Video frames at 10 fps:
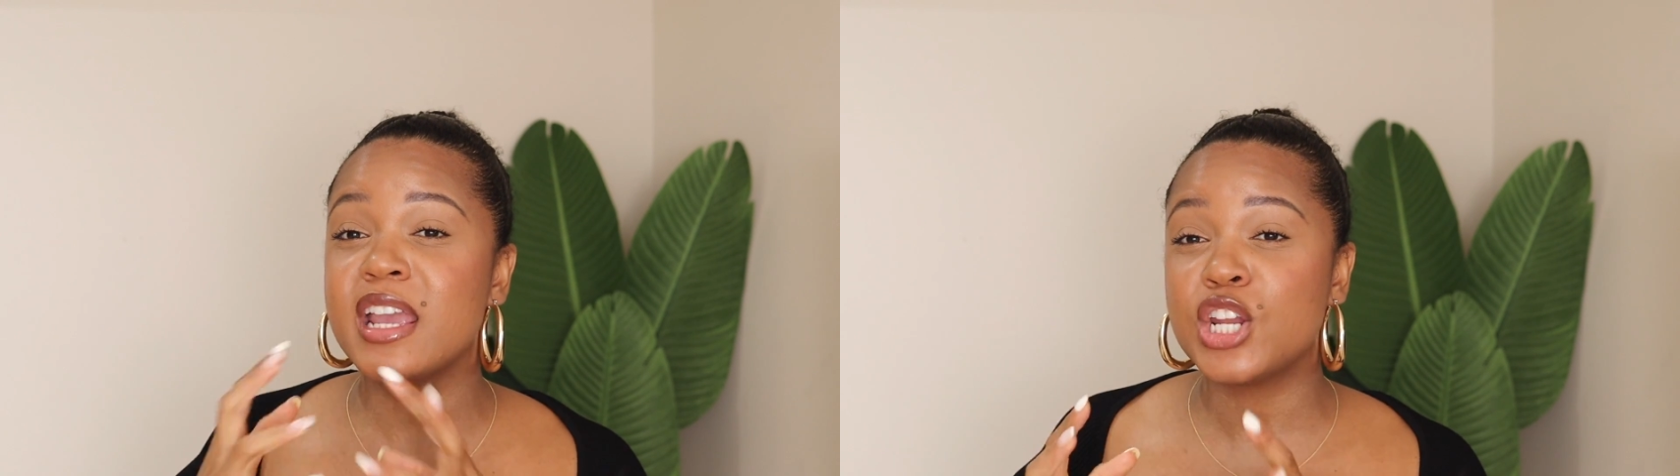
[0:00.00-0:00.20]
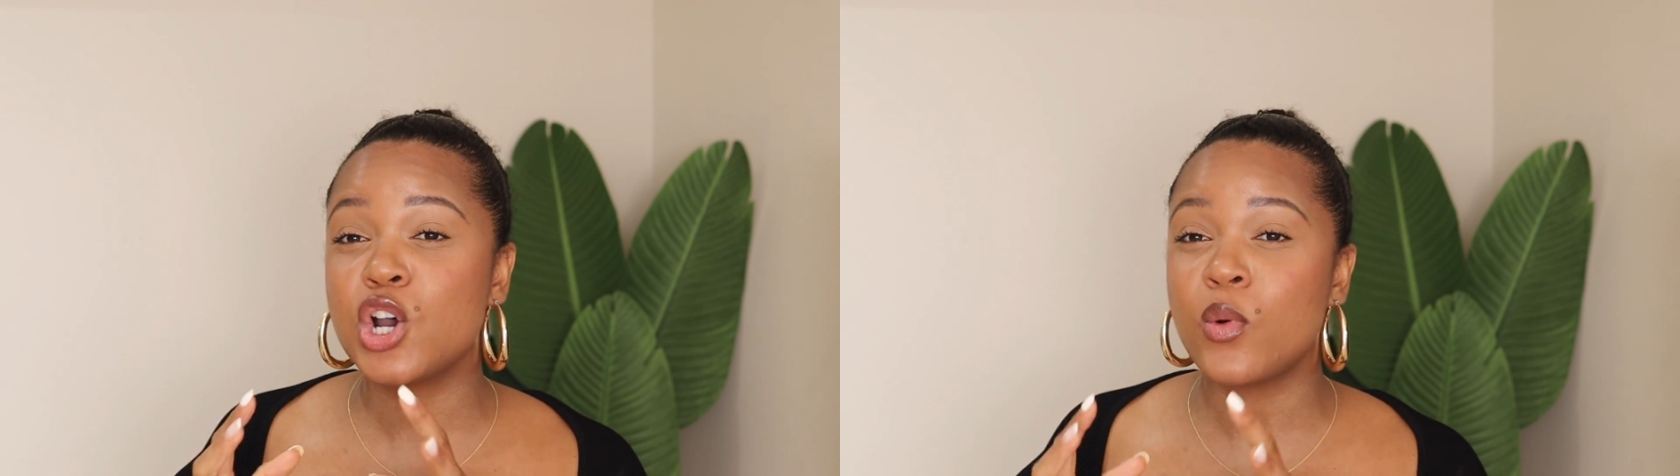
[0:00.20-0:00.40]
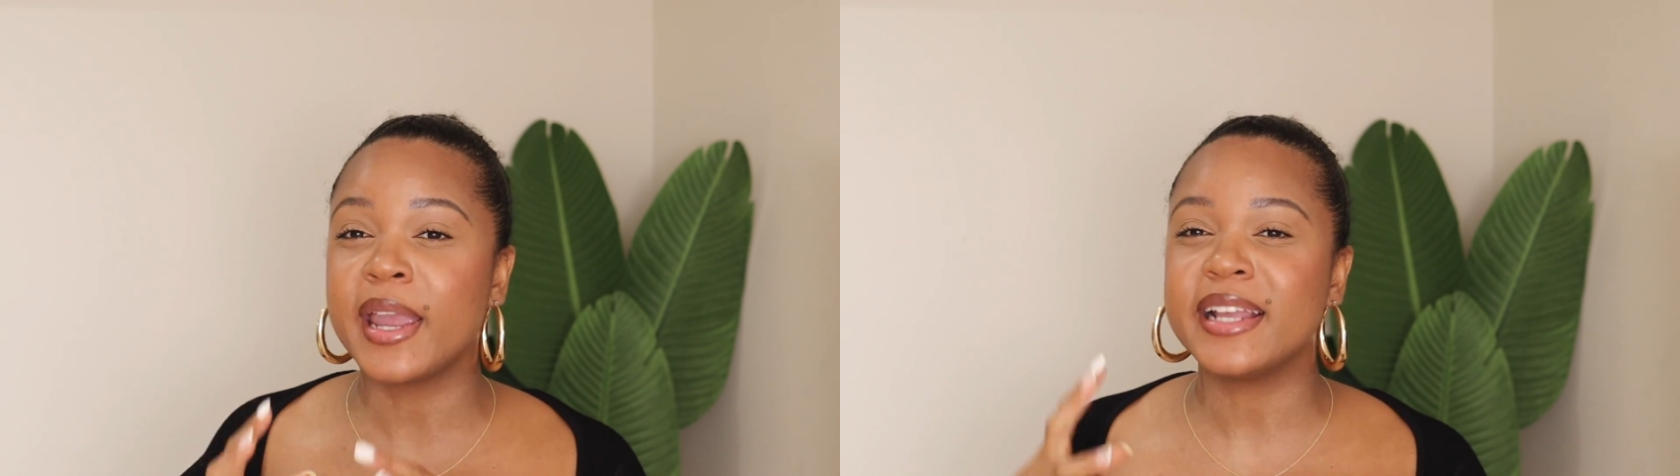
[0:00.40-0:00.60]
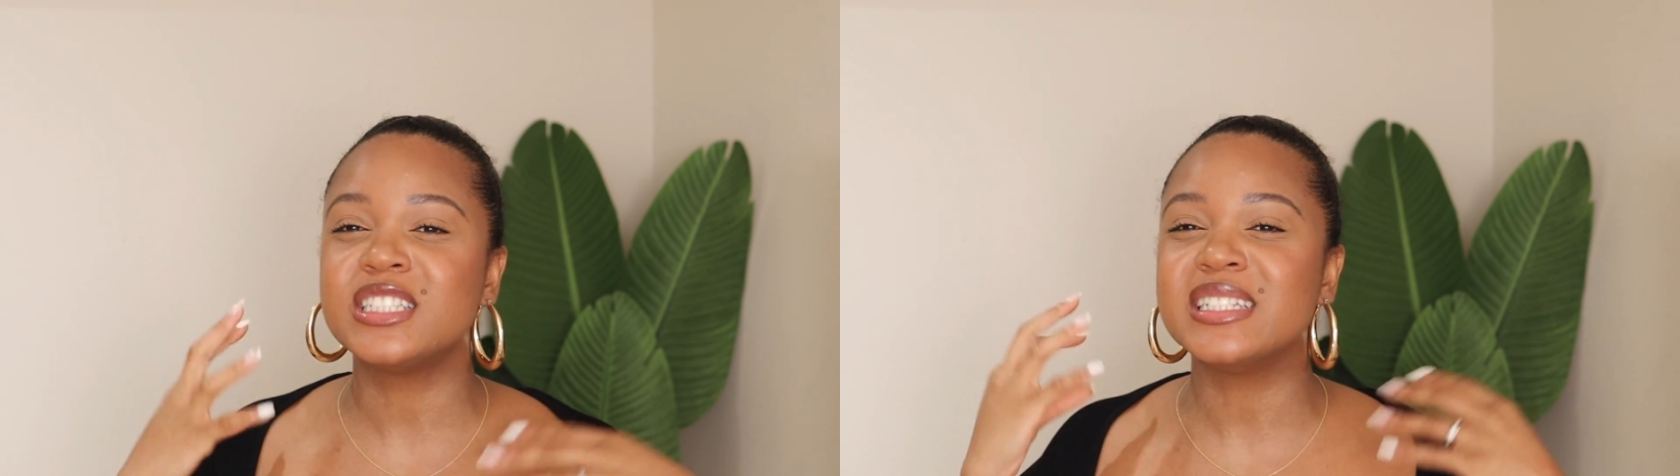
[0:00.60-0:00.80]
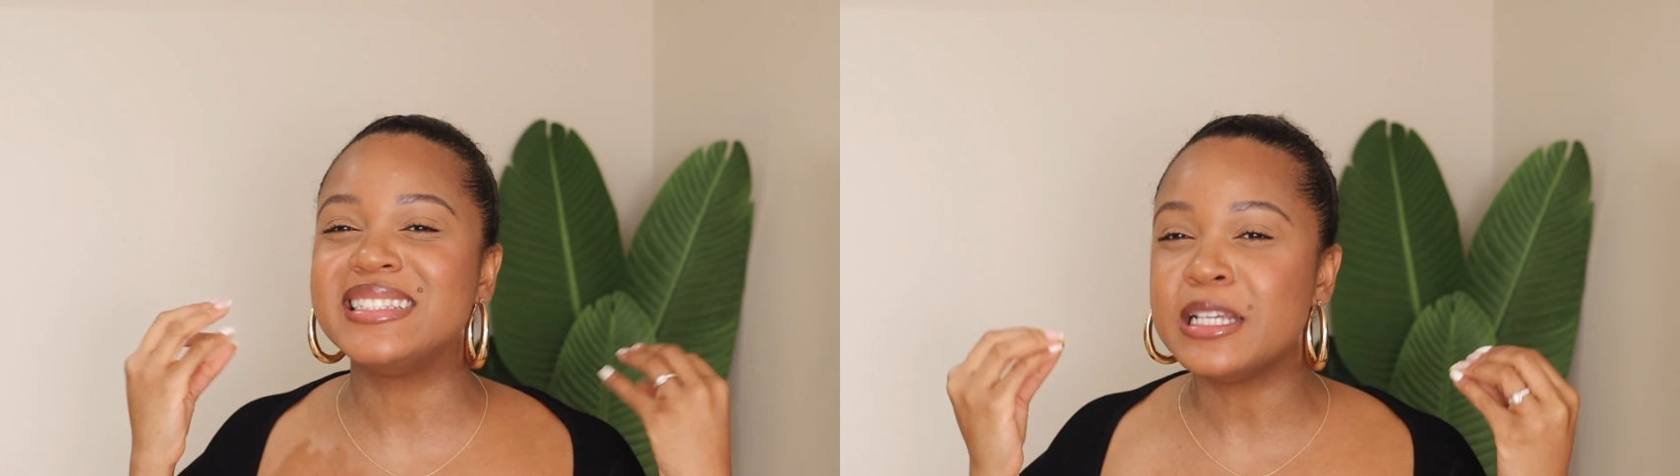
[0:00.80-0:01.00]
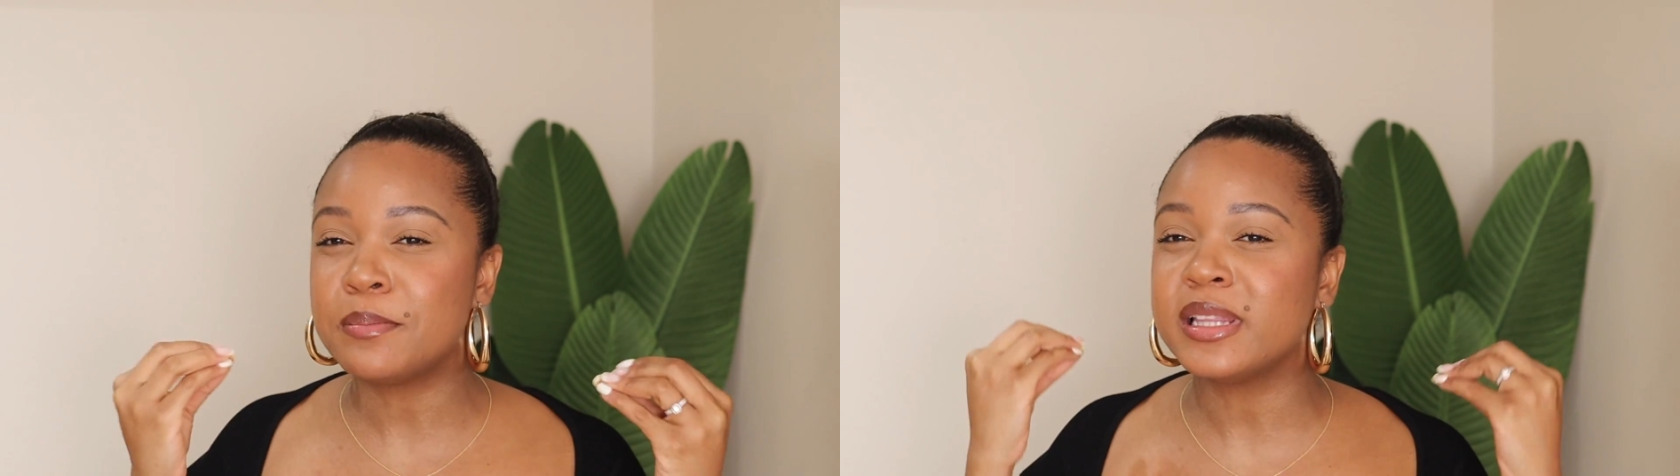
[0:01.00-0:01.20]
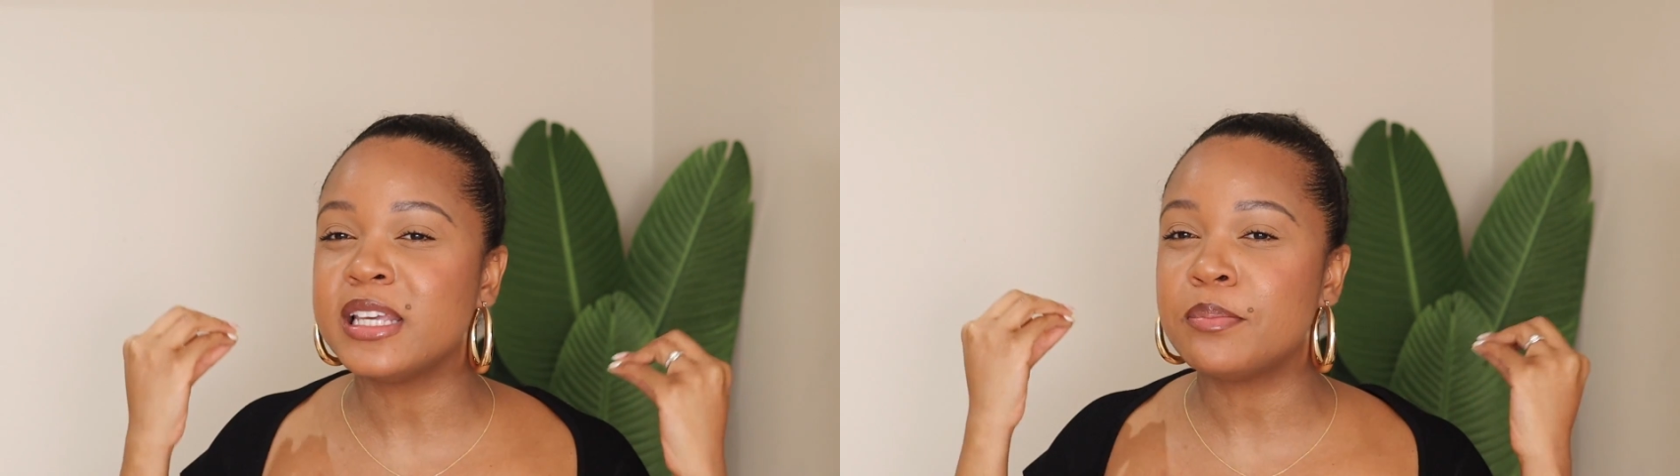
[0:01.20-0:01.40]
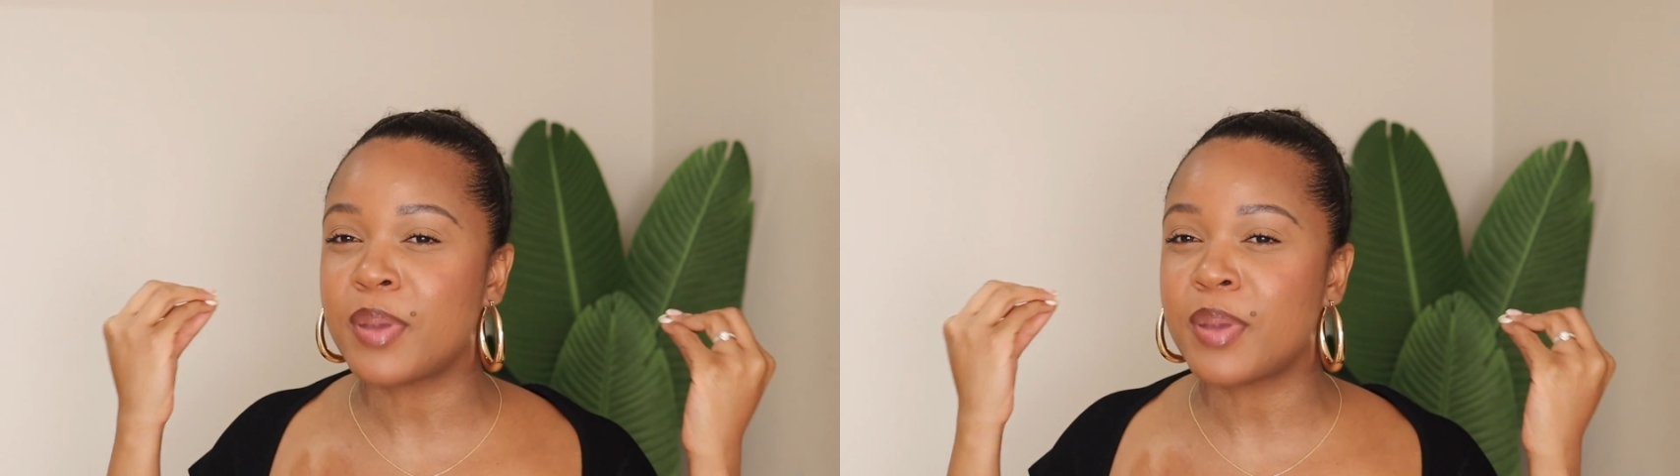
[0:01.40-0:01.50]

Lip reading: in a way to deeply